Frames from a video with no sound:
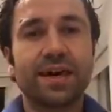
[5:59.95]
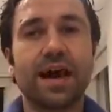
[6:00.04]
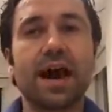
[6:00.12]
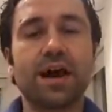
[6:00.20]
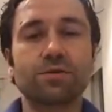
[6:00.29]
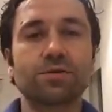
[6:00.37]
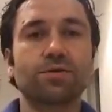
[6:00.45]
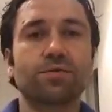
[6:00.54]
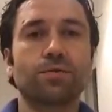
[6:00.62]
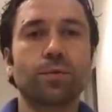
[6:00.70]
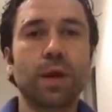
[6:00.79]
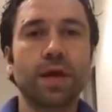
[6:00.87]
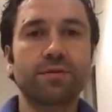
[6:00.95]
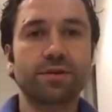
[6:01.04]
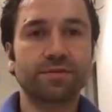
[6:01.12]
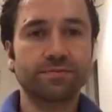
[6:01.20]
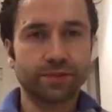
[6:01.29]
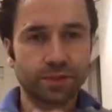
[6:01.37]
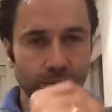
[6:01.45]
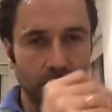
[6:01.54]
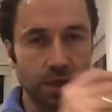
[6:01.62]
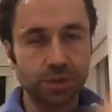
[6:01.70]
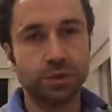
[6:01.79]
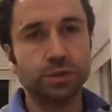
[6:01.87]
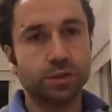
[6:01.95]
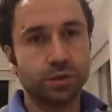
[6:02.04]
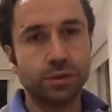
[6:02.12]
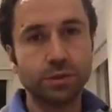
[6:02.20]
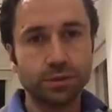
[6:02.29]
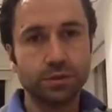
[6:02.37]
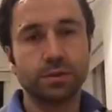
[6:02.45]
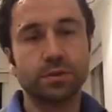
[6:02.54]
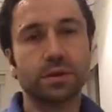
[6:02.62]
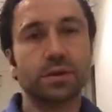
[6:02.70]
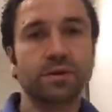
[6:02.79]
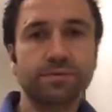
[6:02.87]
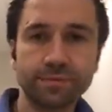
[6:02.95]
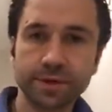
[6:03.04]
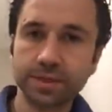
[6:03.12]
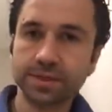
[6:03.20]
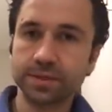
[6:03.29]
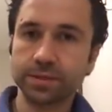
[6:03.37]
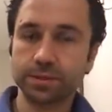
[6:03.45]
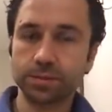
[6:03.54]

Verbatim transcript: out of wearing Versace suit versus